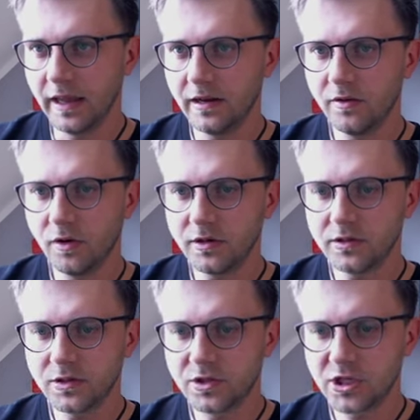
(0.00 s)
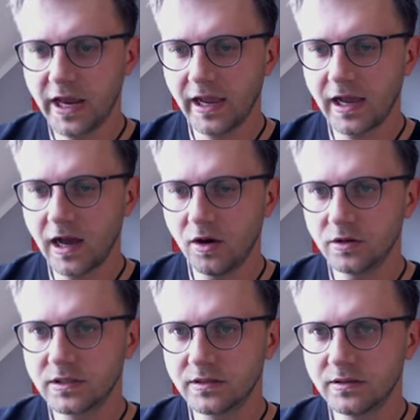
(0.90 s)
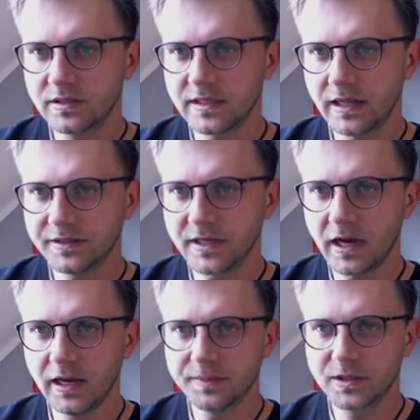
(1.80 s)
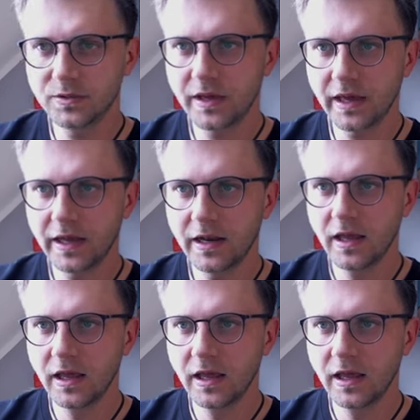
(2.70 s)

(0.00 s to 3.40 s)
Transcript: And in order to check out the cell types, you can,